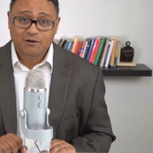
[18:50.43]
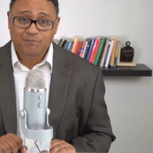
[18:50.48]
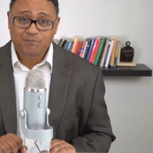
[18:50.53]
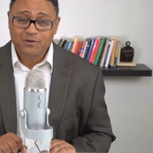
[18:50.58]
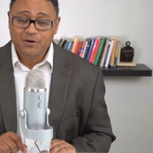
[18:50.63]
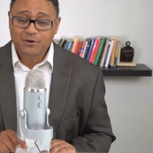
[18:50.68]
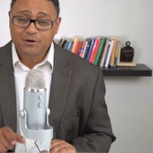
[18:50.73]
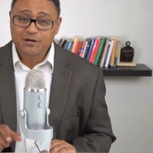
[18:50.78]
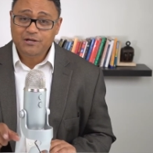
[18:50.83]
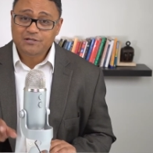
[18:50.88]
There
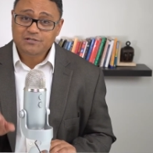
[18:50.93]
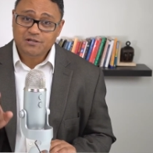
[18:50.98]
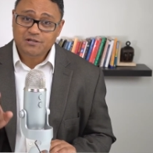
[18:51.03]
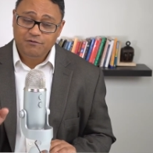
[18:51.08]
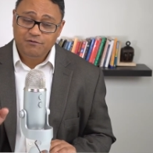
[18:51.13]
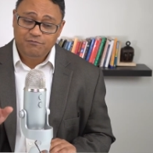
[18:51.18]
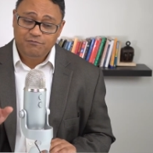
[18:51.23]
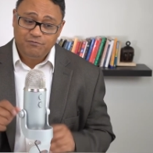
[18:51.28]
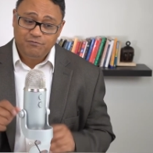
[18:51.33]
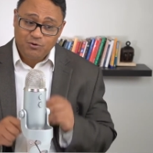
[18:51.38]
is a
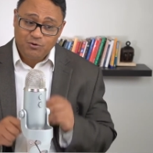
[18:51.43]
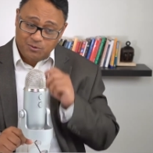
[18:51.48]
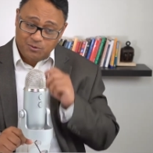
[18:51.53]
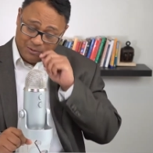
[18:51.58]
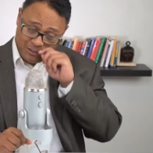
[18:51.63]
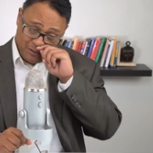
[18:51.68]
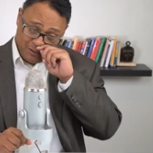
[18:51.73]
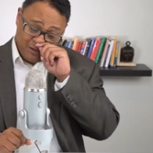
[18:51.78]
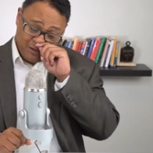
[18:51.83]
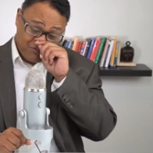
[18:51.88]
form that
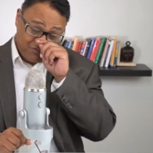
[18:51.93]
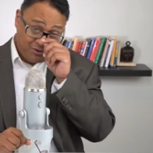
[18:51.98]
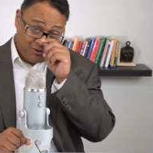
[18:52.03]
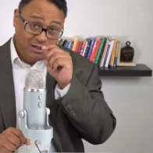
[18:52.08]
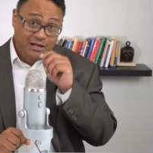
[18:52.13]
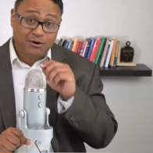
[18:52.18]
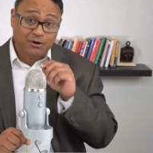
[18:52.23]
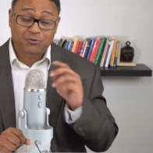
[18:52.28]
you can fill out